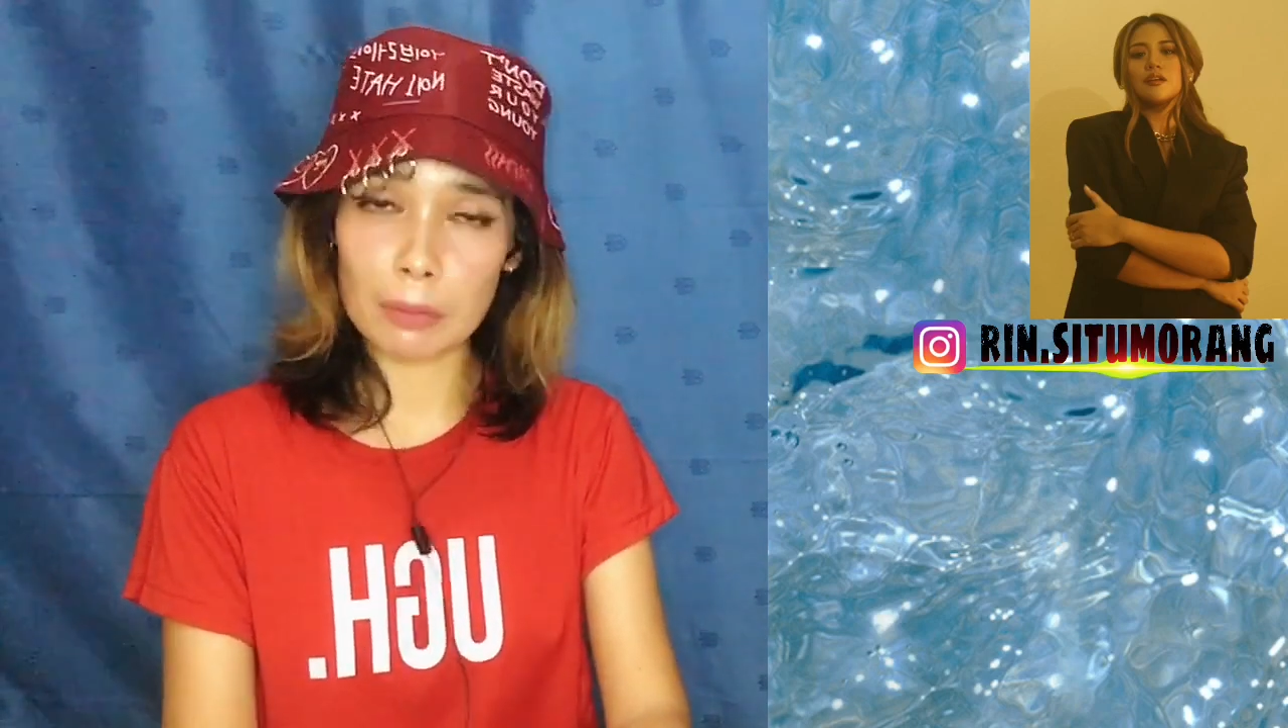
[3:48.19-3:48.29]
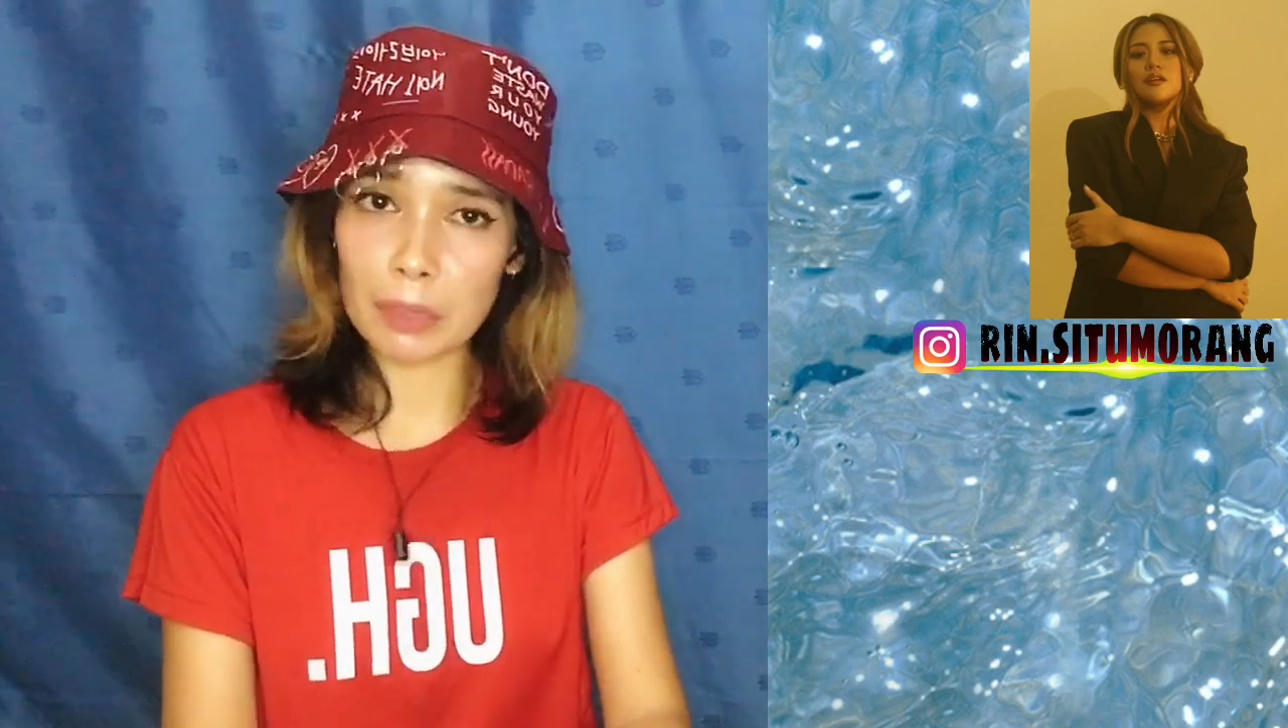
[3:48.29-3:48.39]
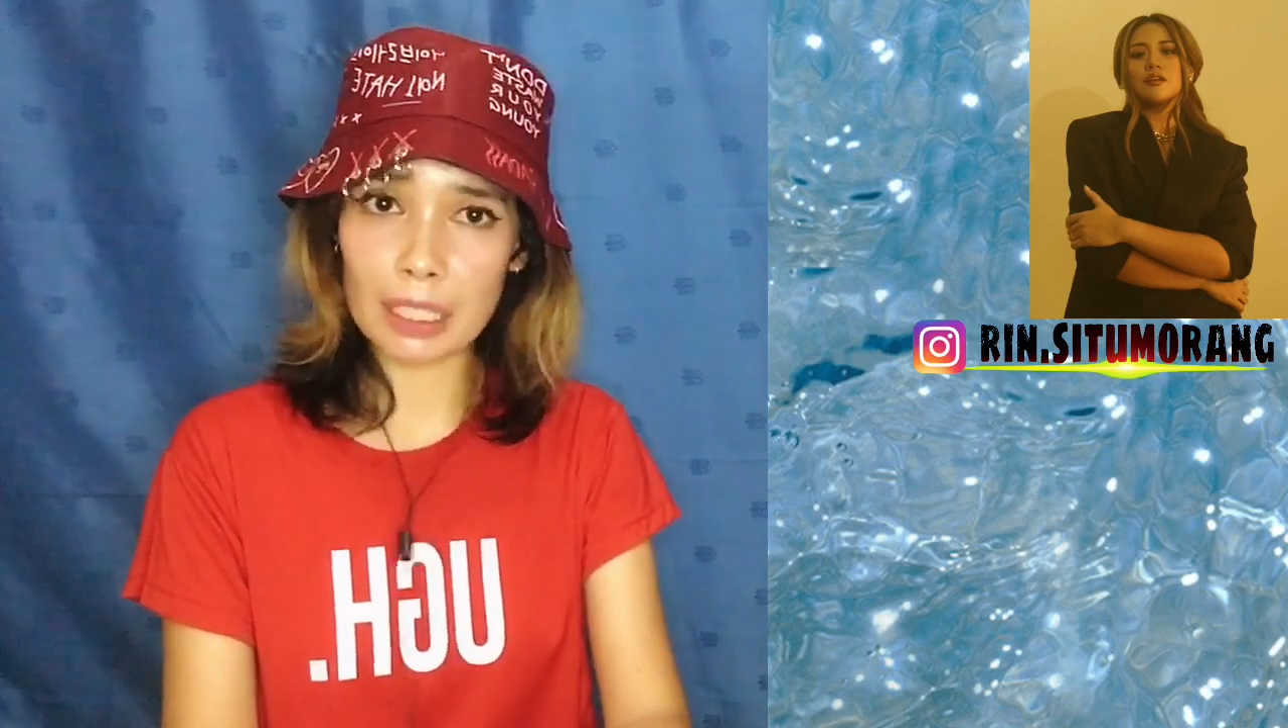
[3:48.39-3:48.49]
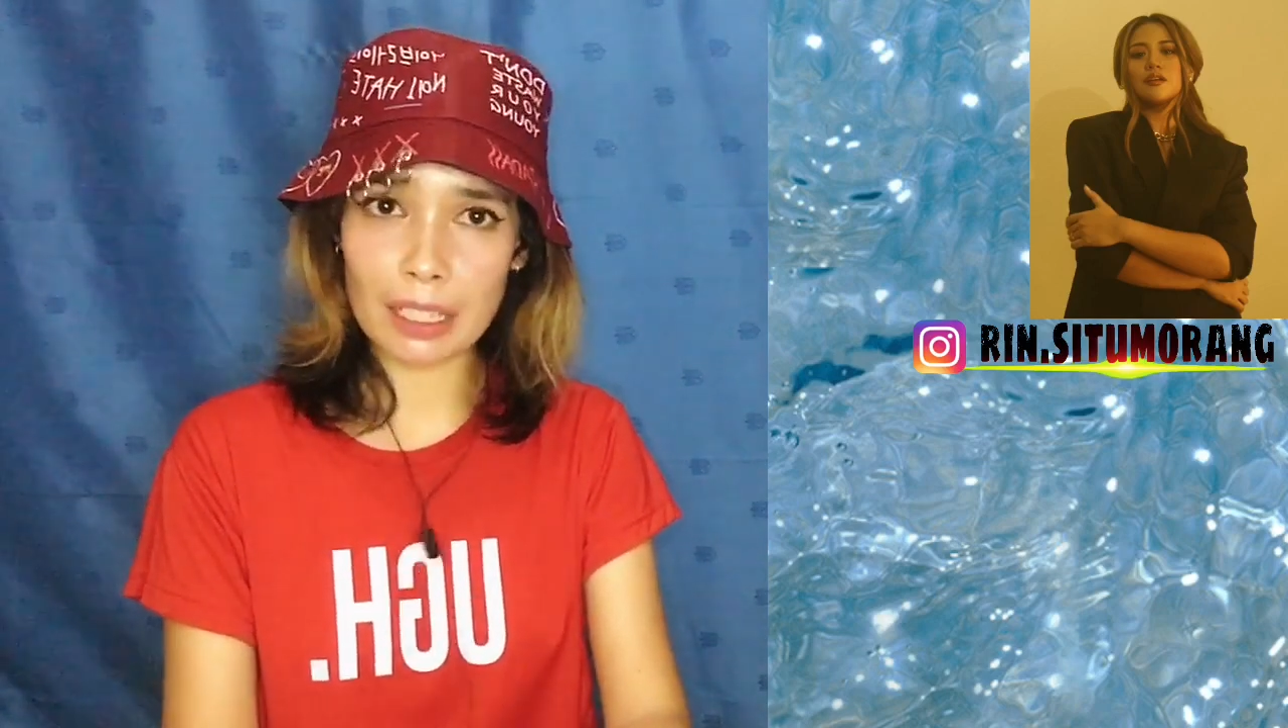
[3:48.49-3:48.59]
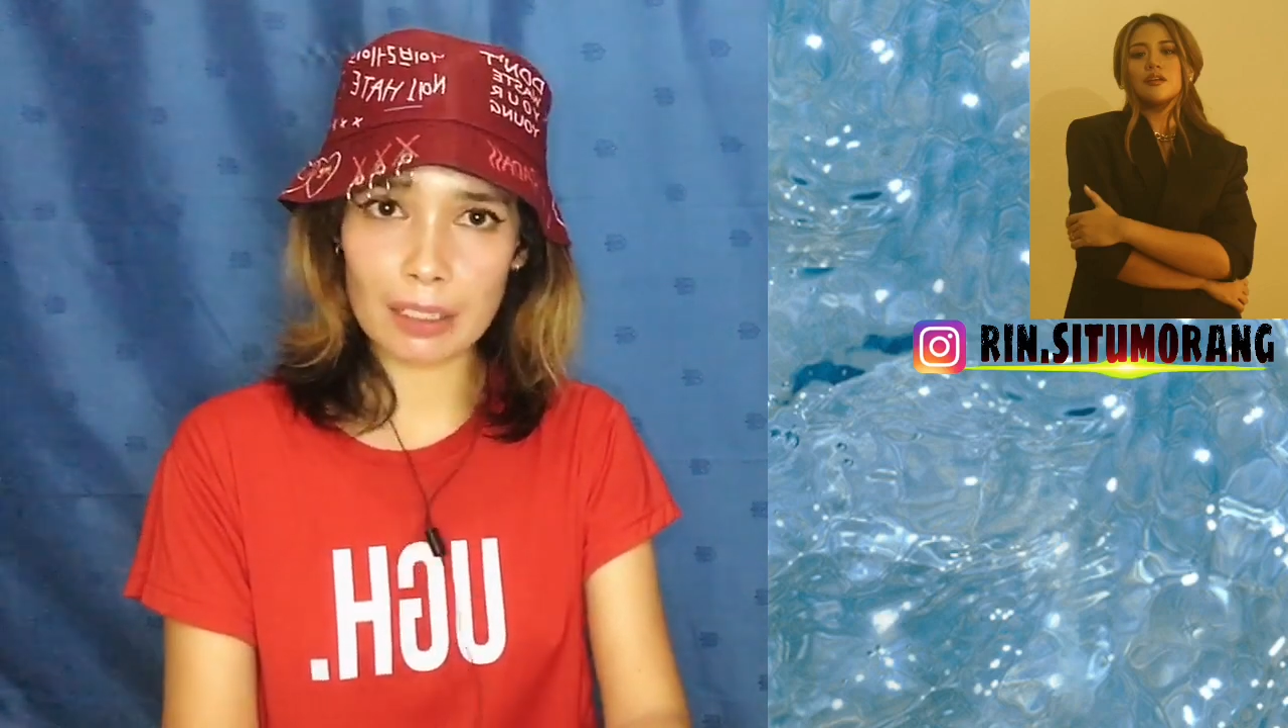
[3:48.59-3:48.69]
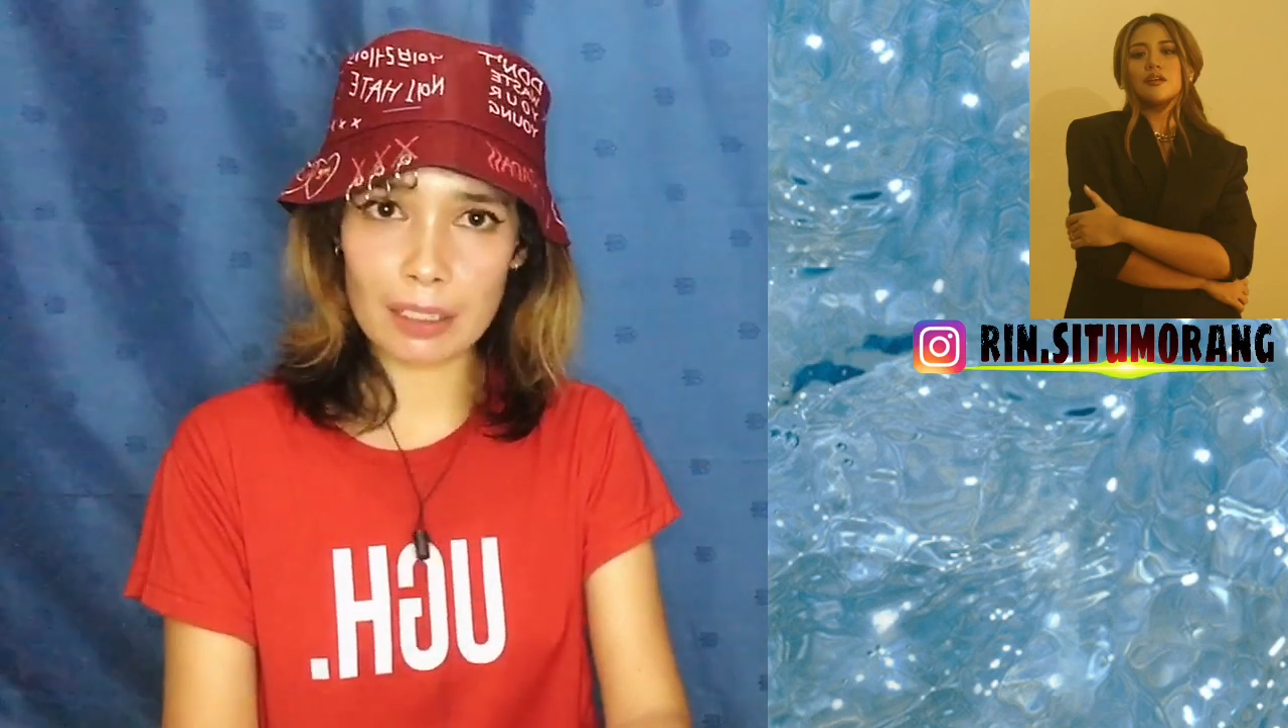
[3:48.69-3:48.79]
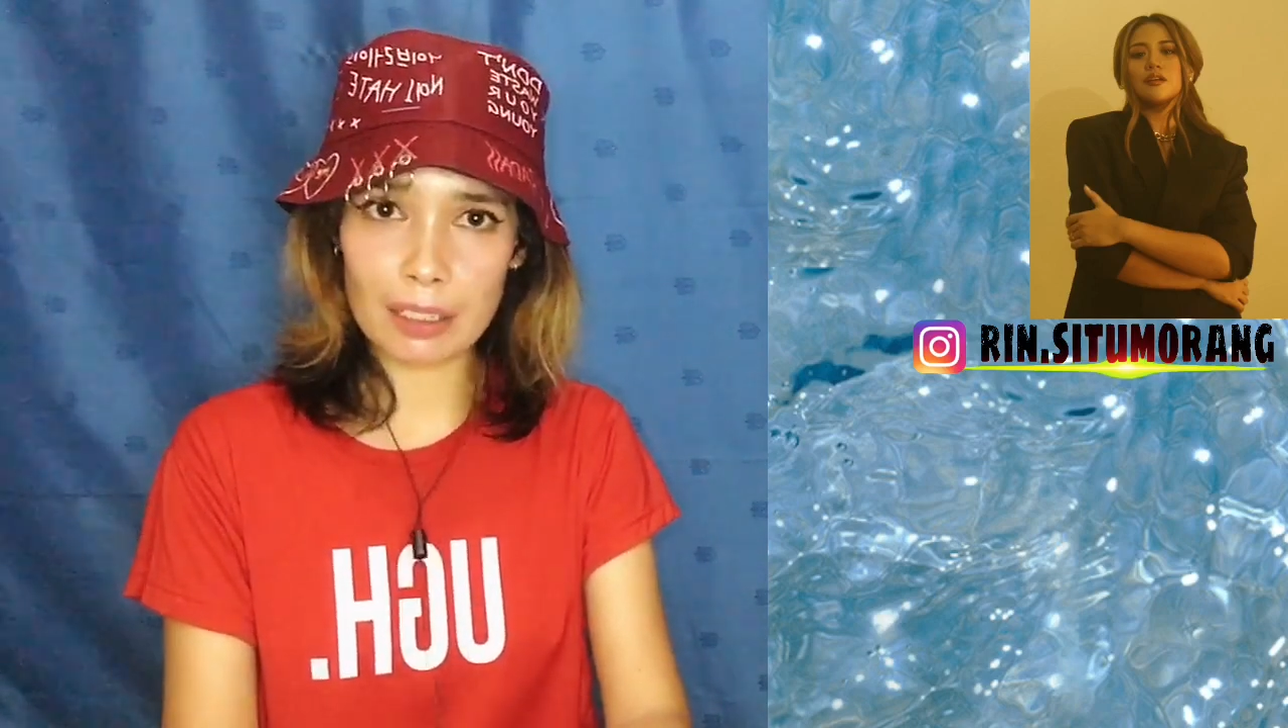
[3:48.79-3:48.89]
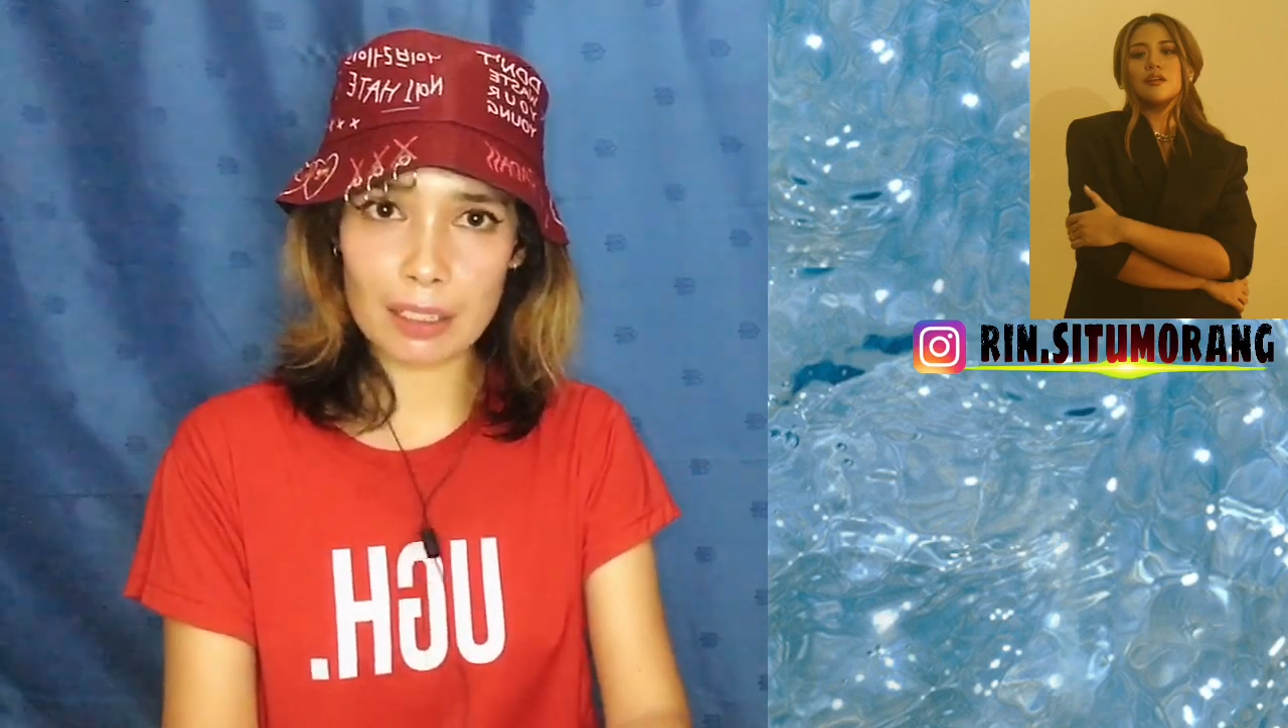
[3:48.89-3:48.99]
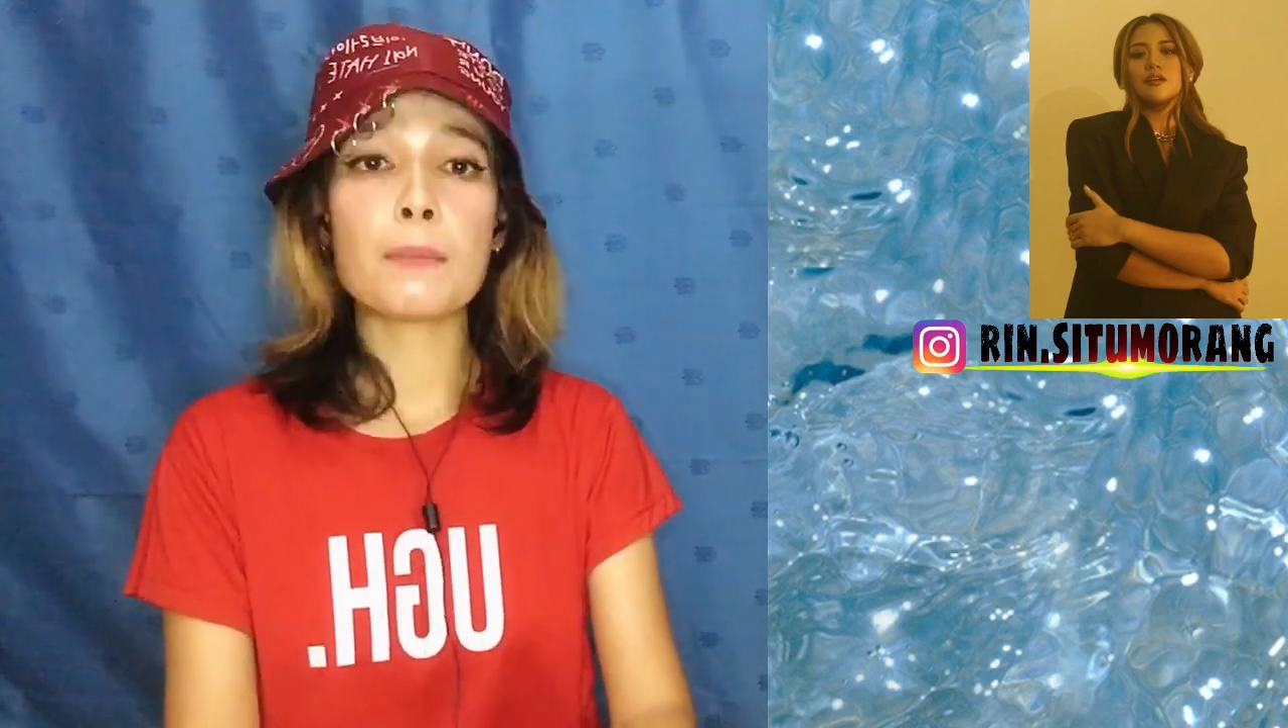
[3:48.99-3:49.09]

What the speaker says: meanings,